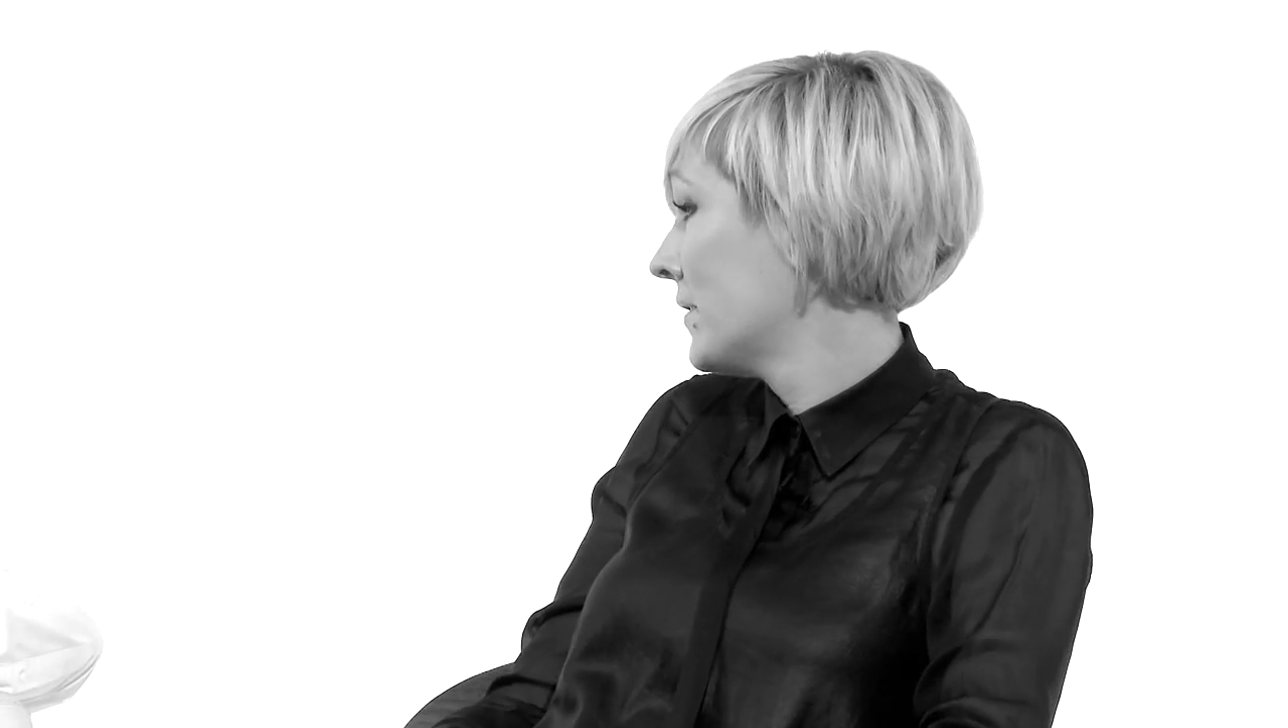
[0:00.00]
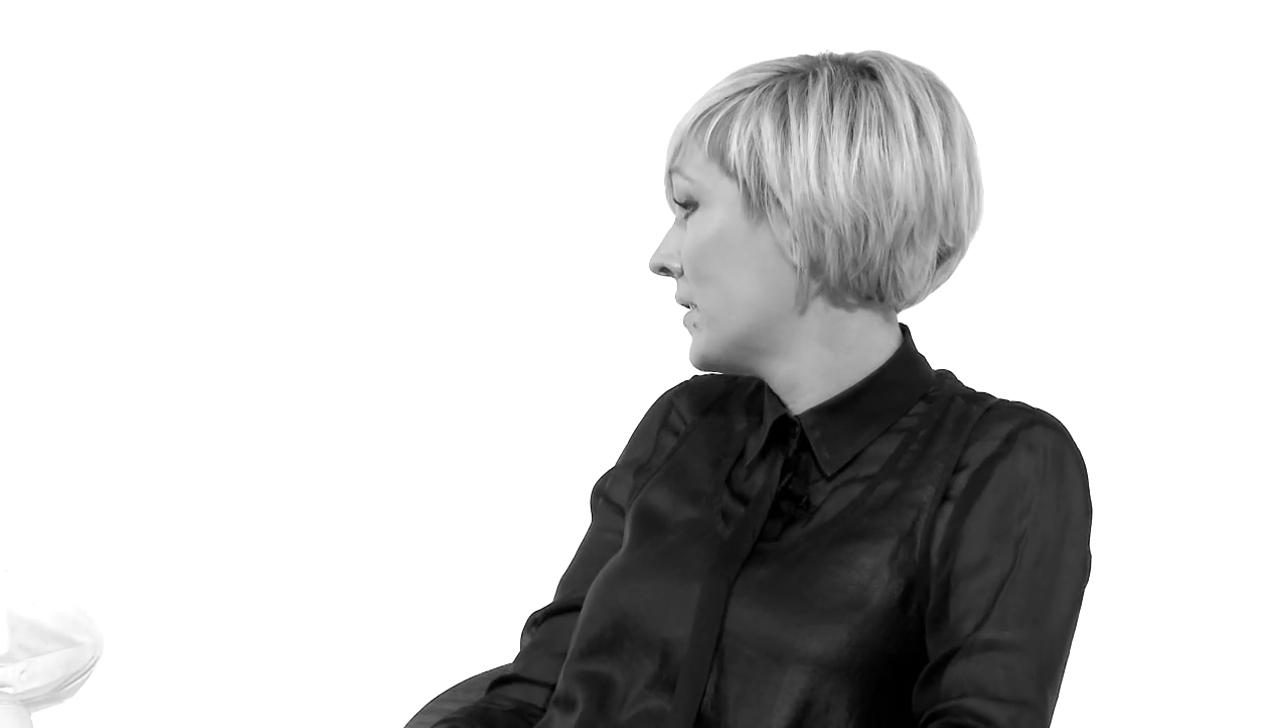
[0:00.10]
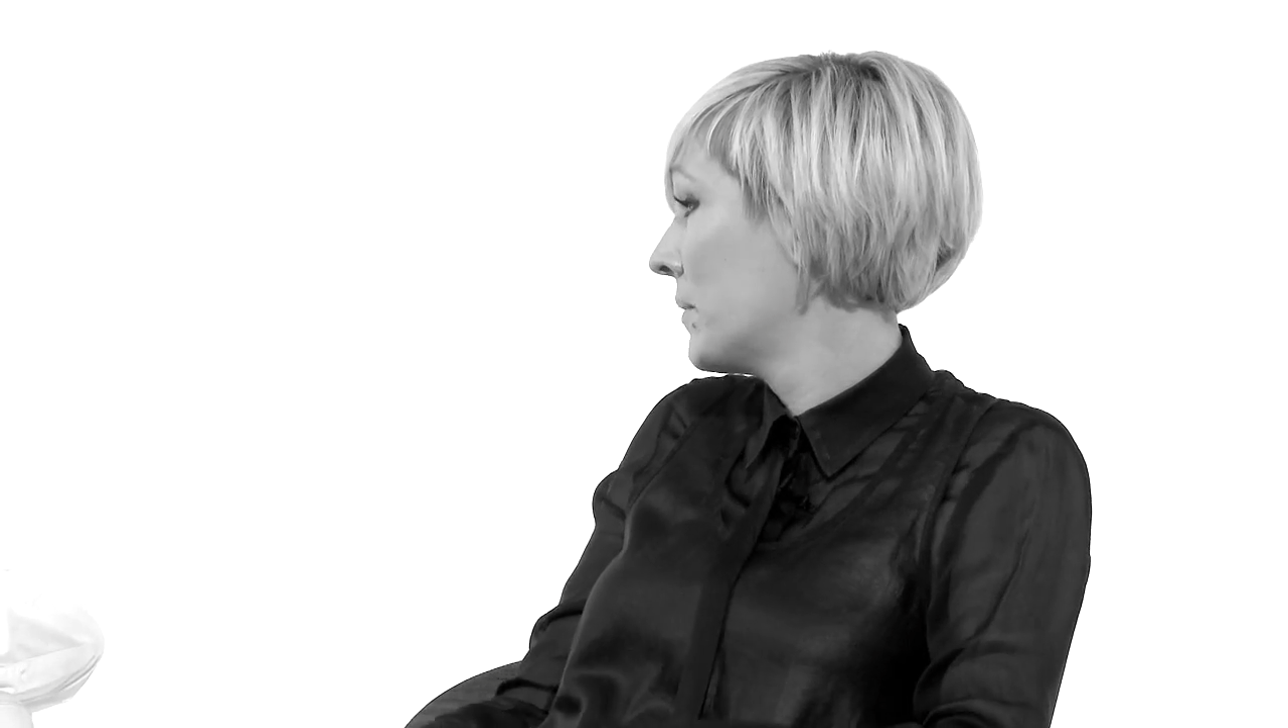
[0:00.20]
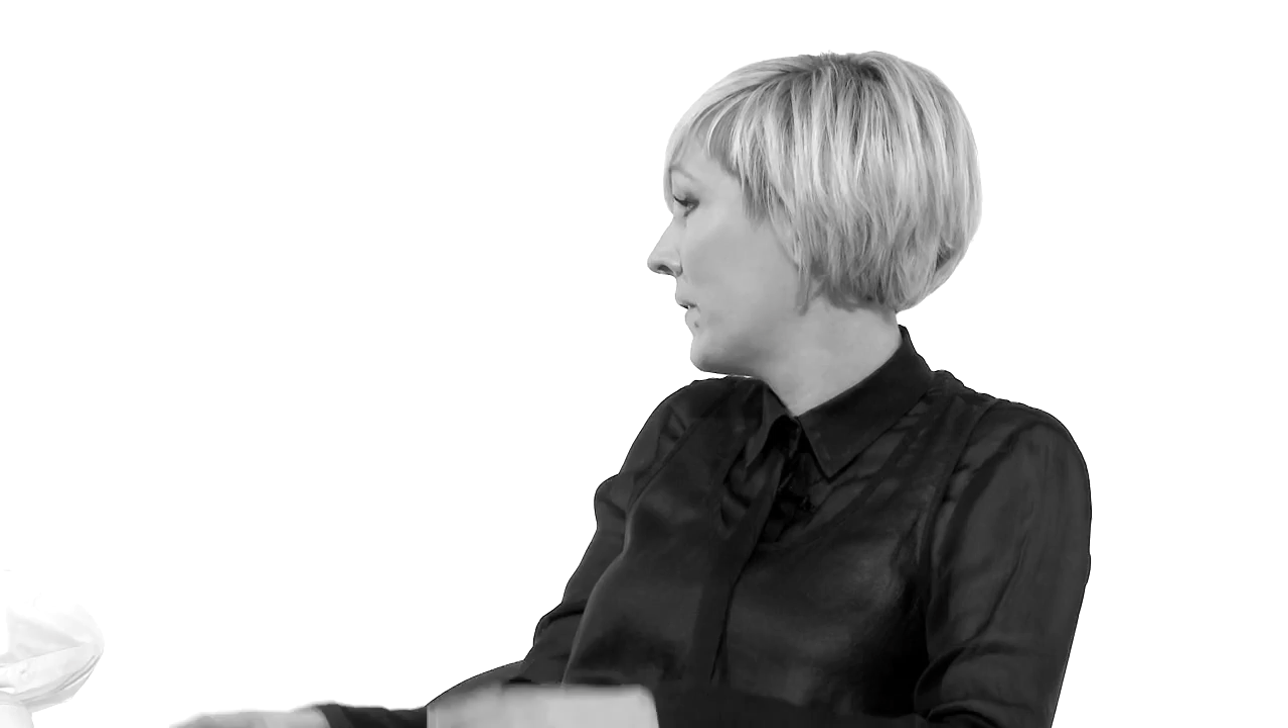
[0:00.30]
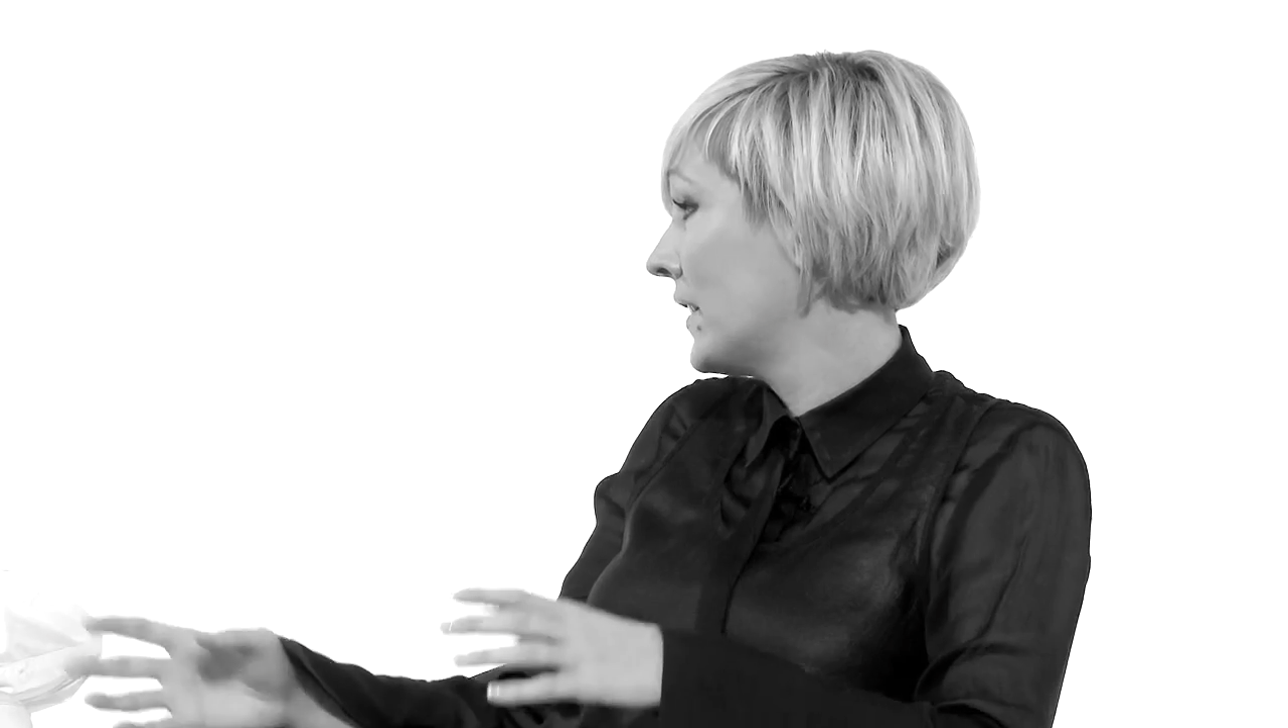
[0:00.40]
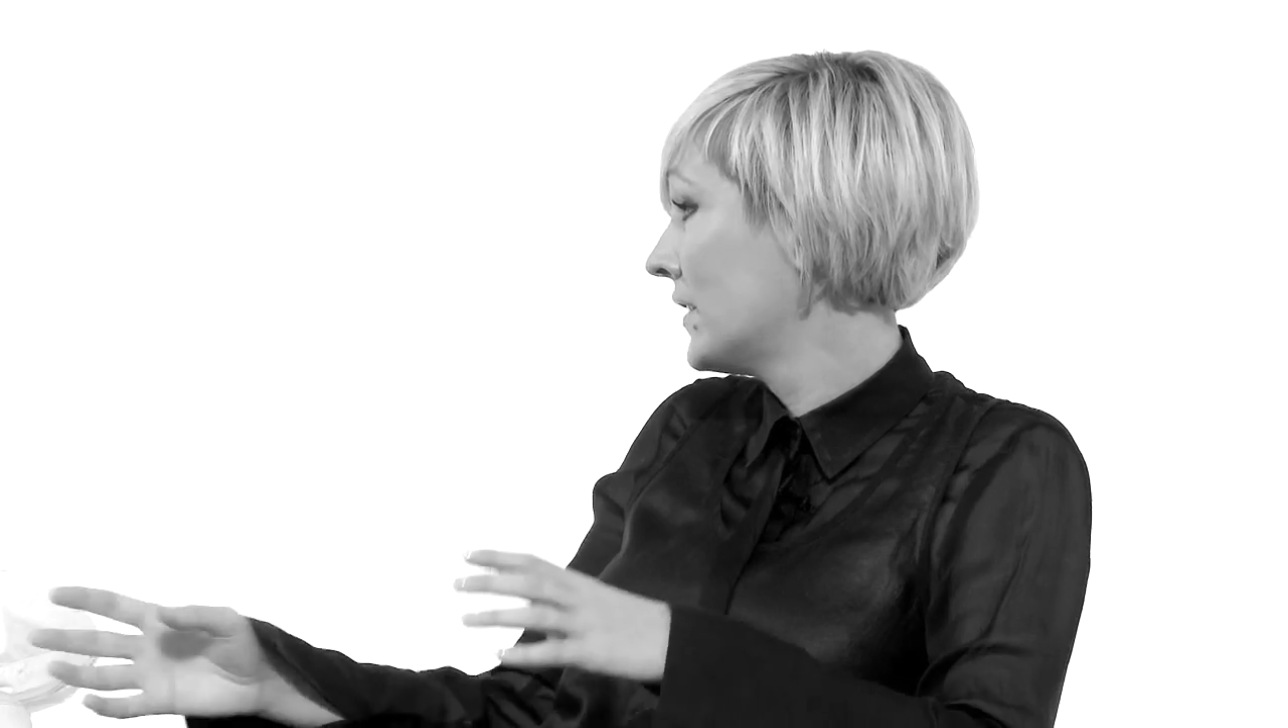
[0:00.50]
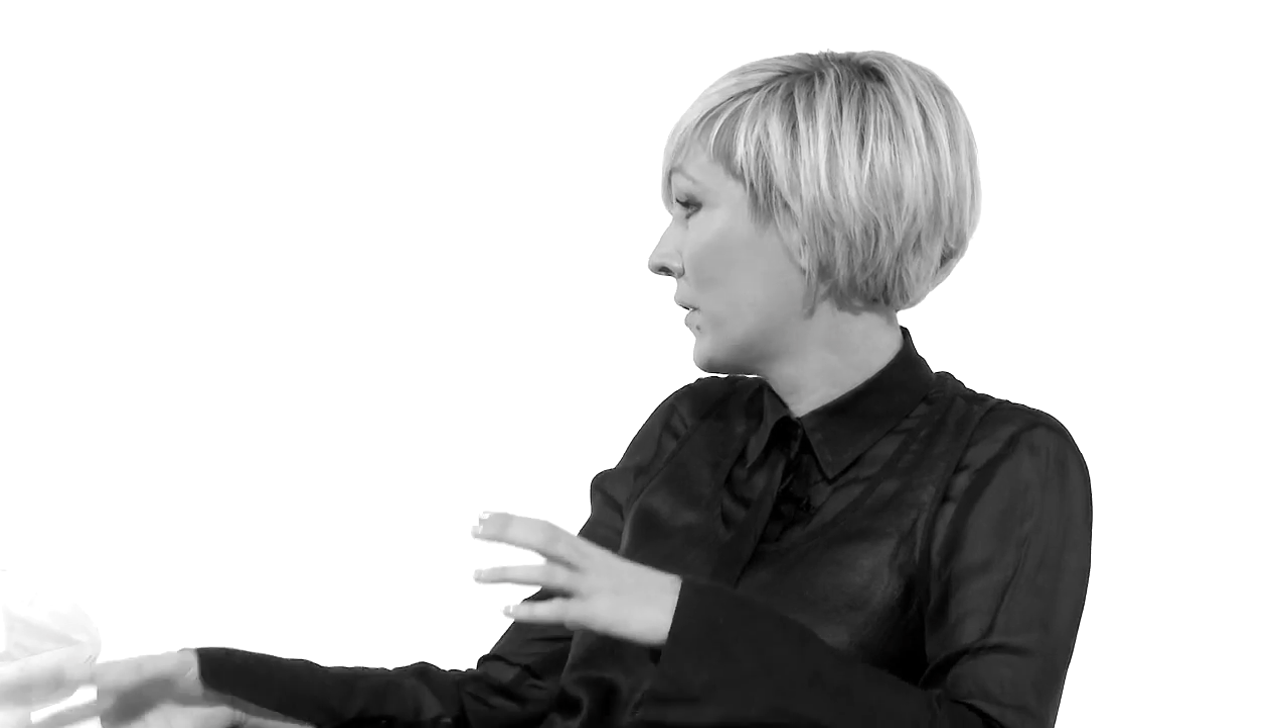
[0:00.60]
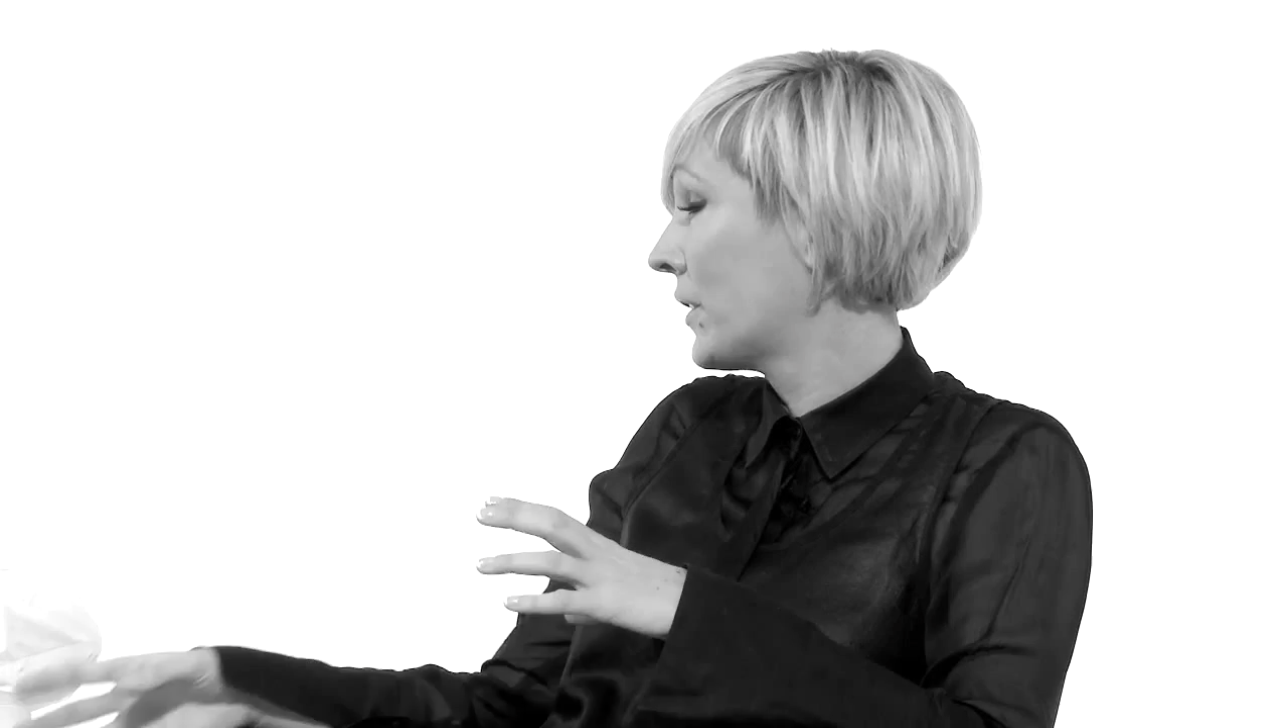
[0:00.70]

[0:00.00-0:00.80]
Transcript: So we've had a lot